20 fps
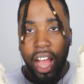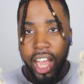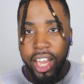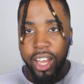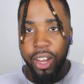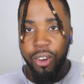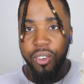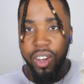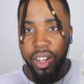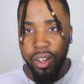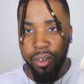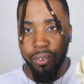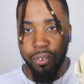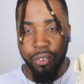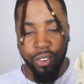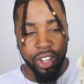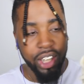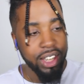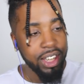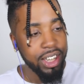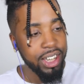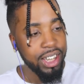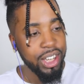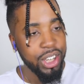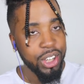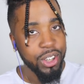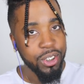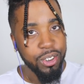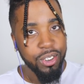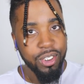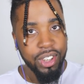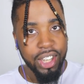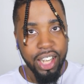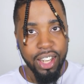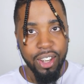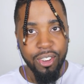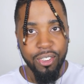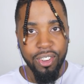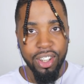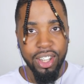I can really freak these shoes.
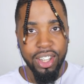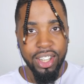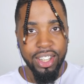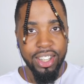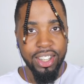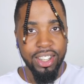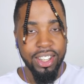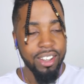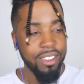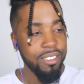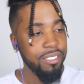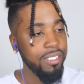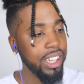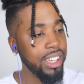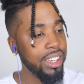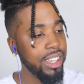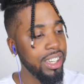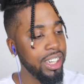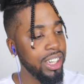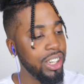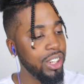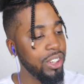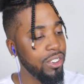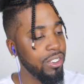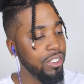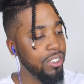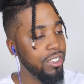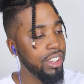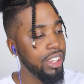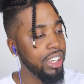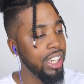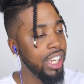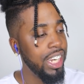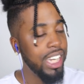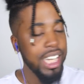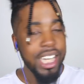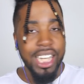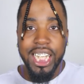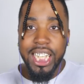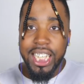I can really, you know, make these shoes
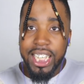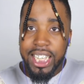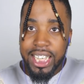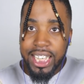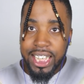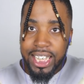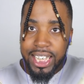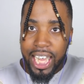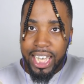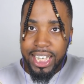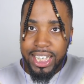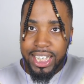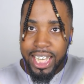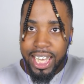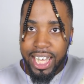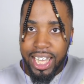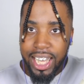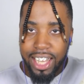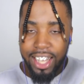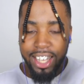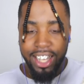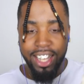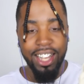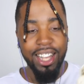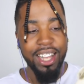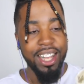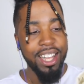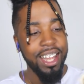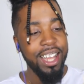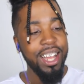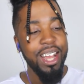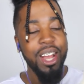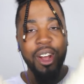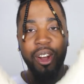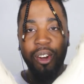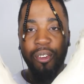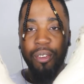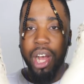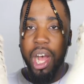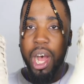sexy.
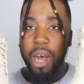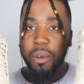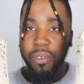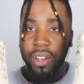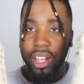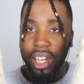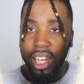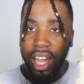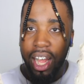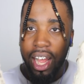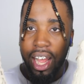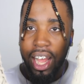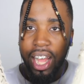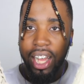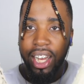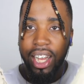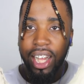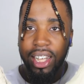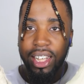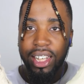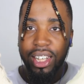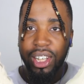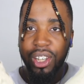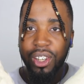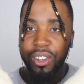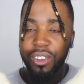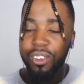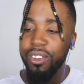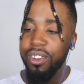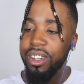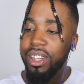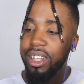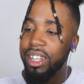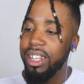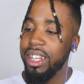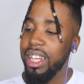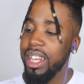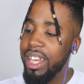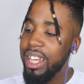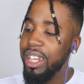But I'm glad I got these
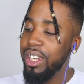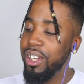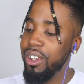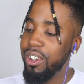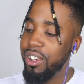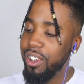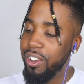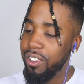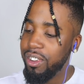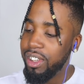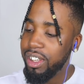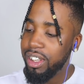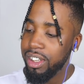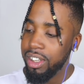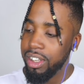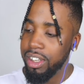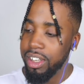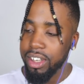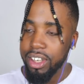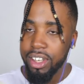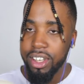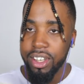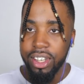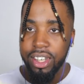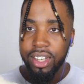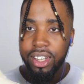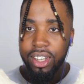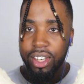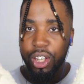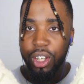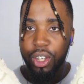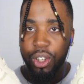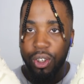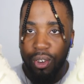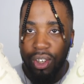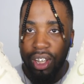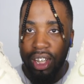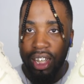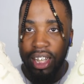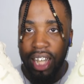shoes. You know, the
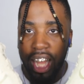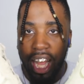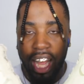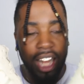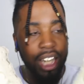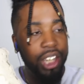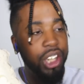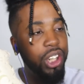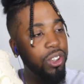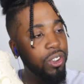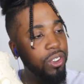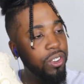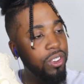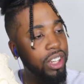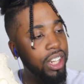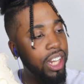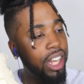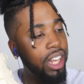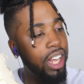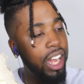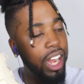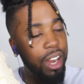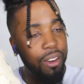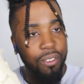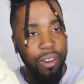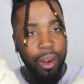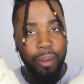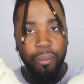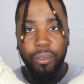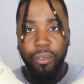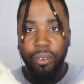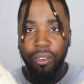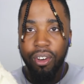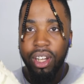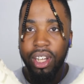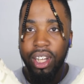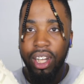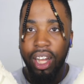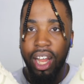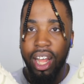Gucci dad shoes. Like, I'm
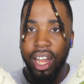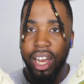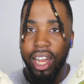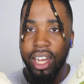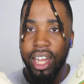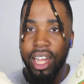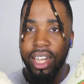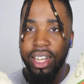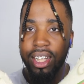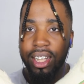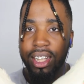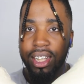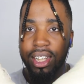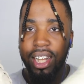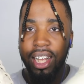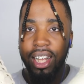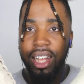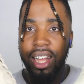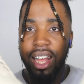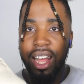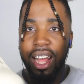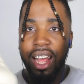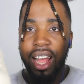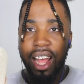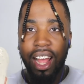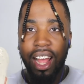really glad I got these. Like,